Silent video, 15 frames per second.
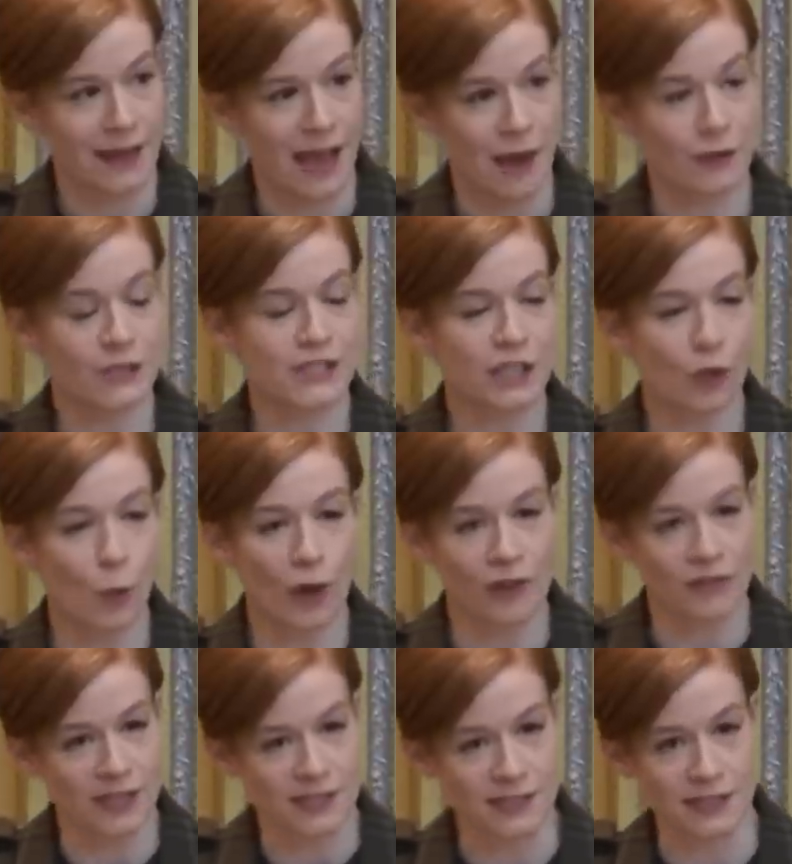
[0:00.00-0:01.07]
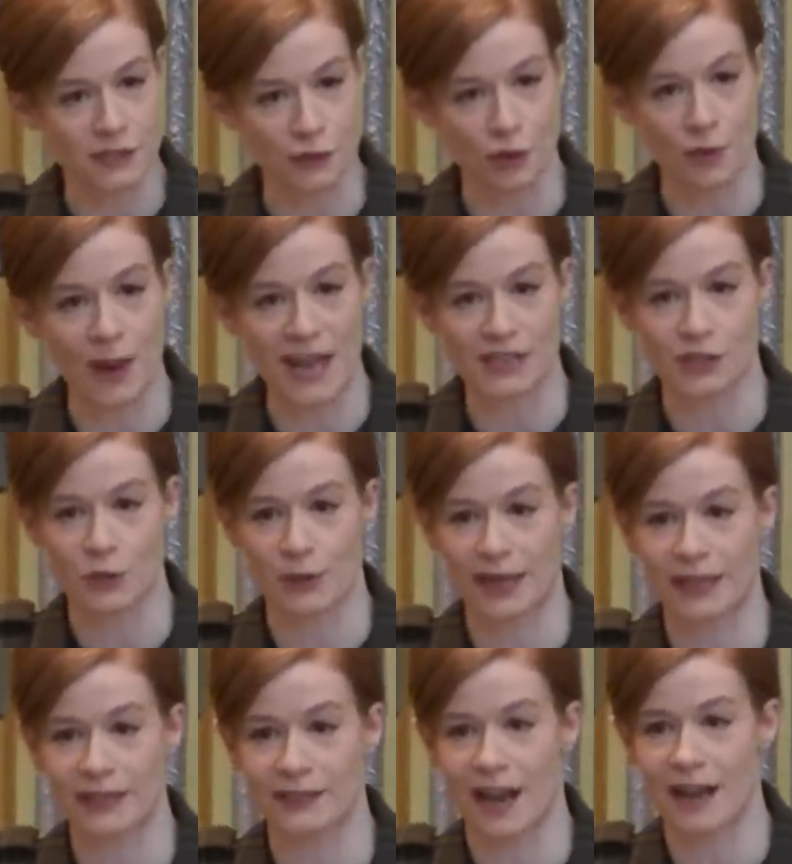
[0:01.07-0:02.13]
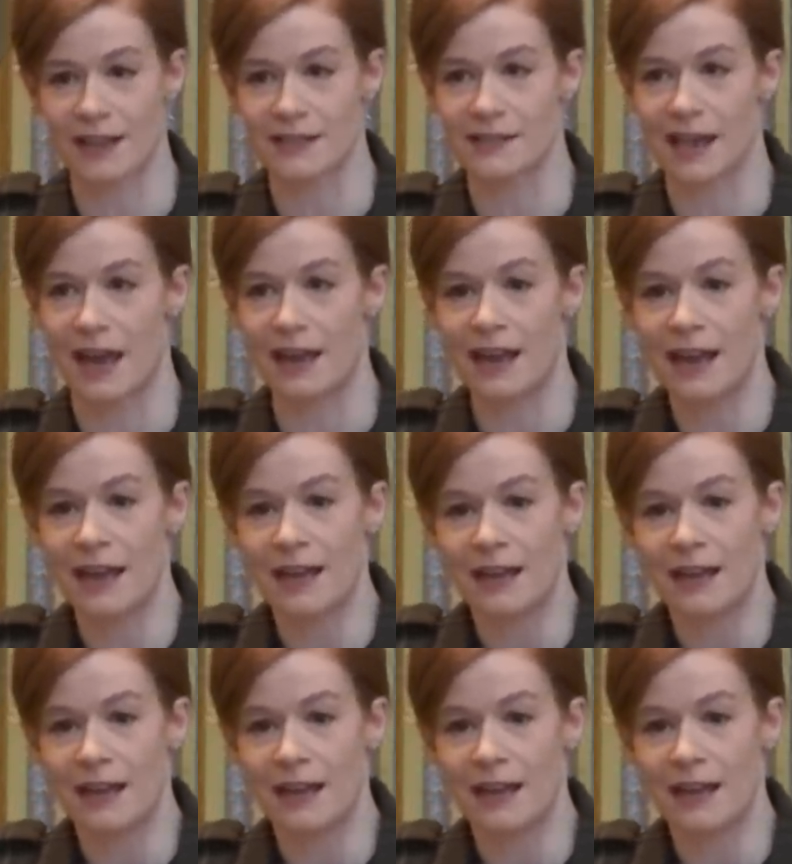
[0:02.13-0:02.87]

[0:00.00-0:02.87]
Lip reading: Every single one of us in this room has to recognize that